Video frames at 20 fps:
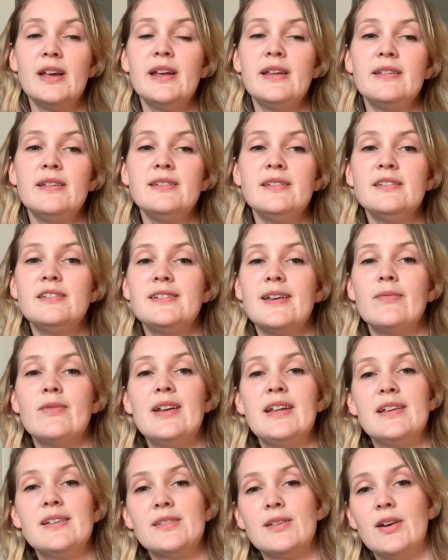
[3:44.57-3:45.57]
this is
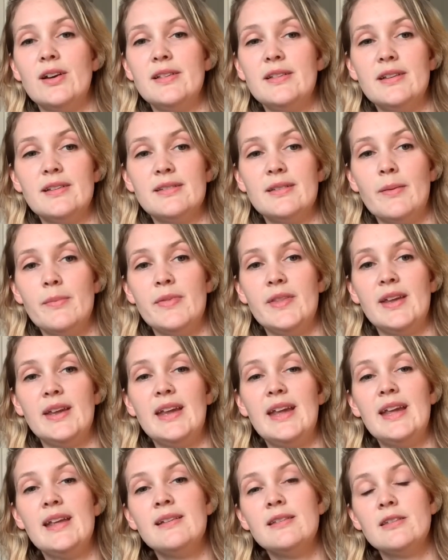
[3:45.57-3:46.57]
generally a sign that something
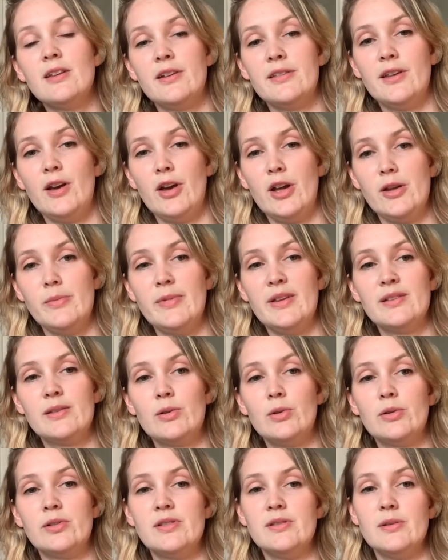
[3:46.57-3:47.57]
inside the home is
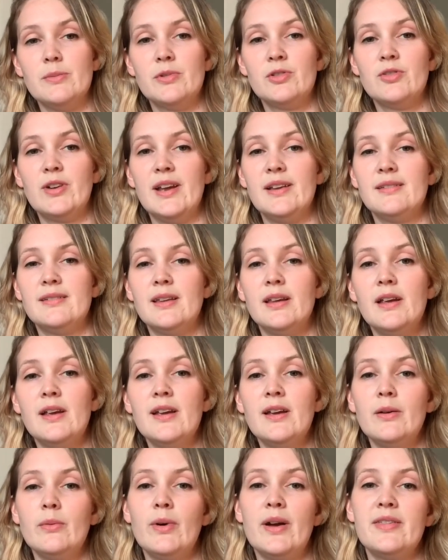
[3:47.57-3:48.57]
causing them stress,
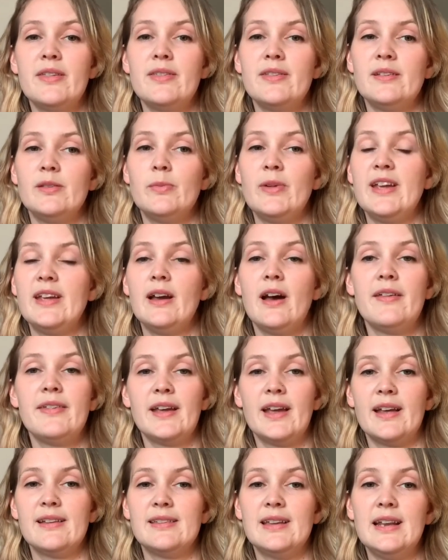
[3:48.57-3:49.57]
whether this be other
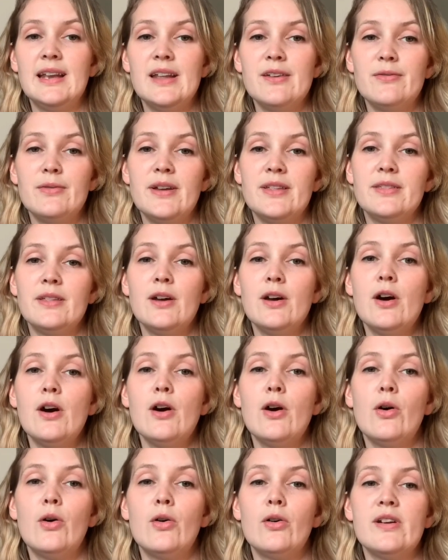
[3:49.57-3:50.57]
cats they live with
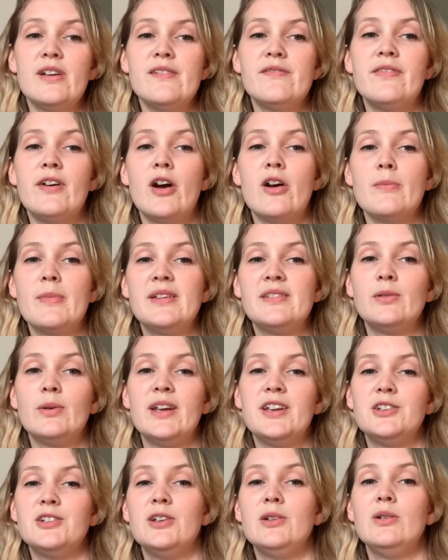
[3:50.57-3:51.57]
or an environmental
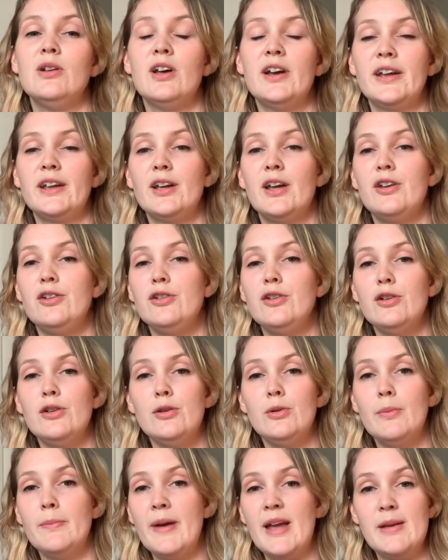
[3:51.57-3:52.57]
issue like a
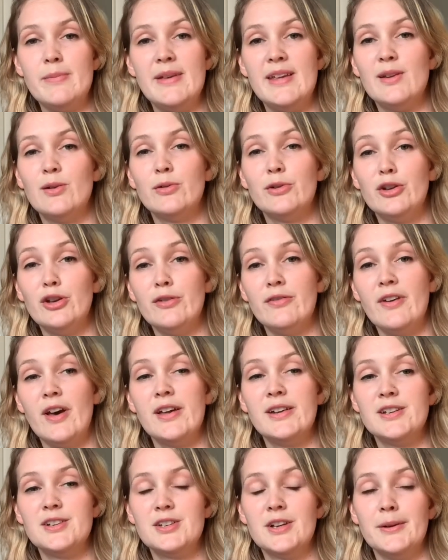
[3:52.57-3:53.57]
new baby or new
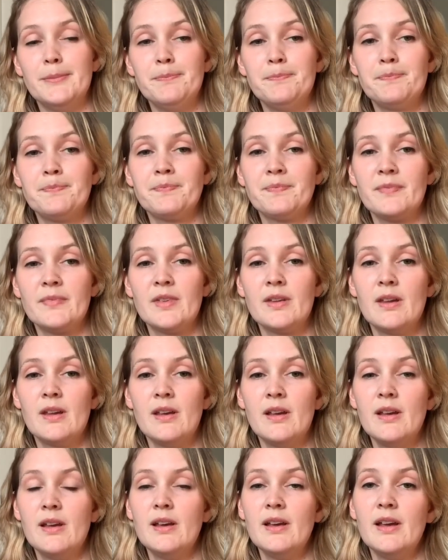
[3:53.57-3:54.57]
furniture.
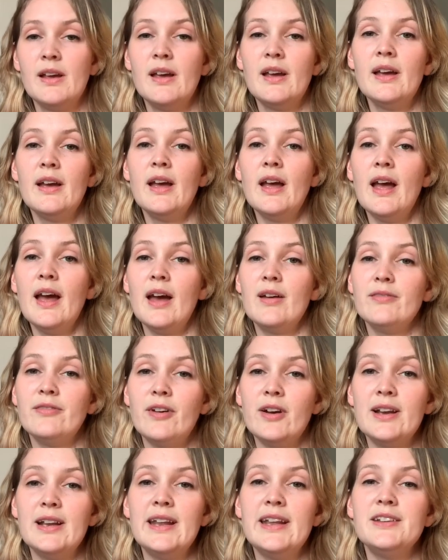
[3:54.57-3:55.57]
And
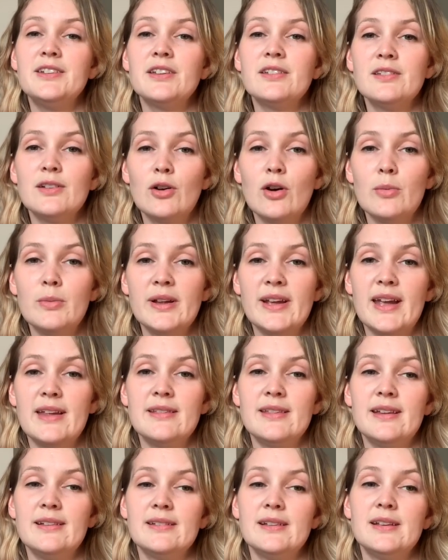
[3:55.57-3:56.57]
finally, just to complicate
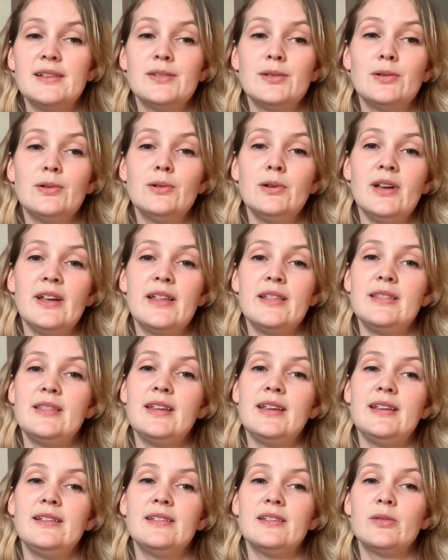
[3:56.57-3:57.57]
things a little,
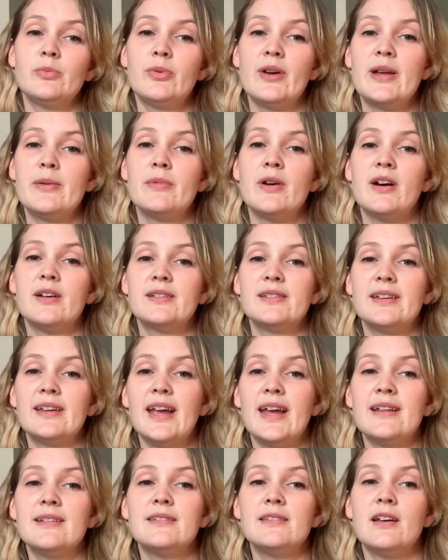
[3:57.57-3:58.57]
these spray marks
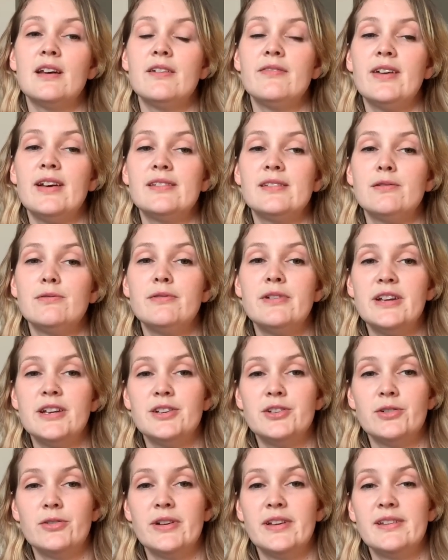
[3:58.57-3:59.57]
can serve as a
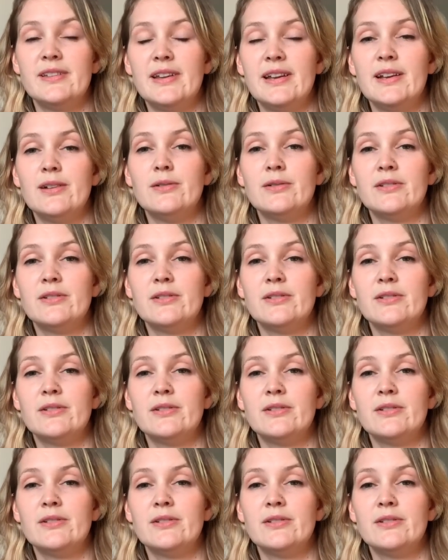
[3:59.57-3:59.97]
reassuring signal